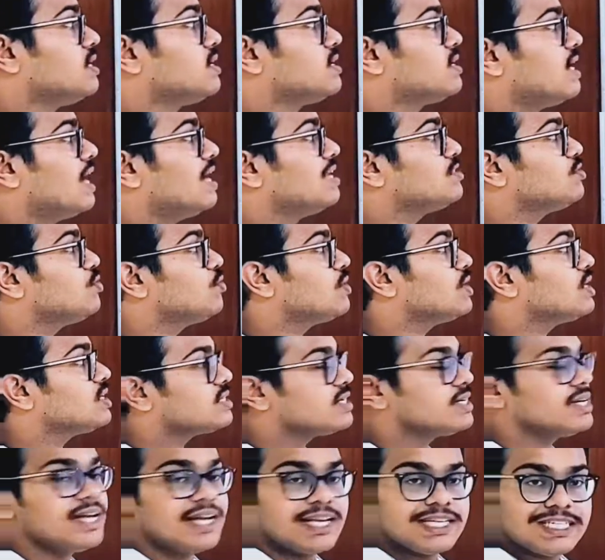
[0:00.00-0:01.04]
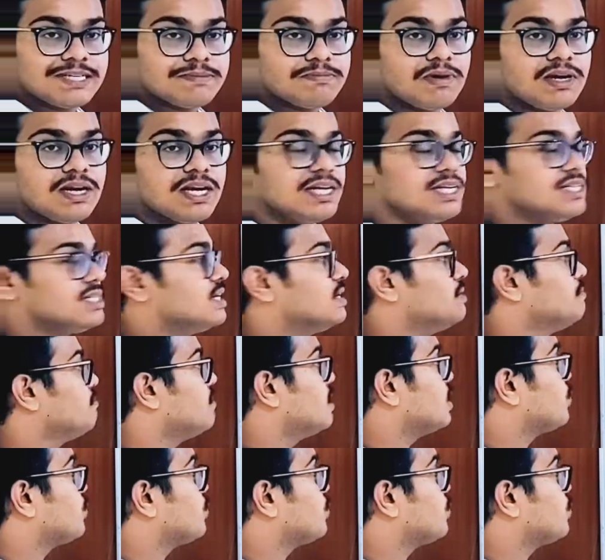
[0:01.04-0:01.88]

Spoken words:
transformation, assimilation. But